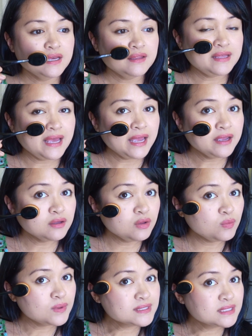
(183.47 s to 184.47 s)
The
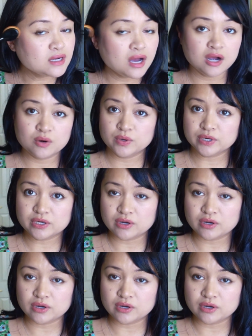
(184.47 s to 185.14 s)
angle wasn't awkward at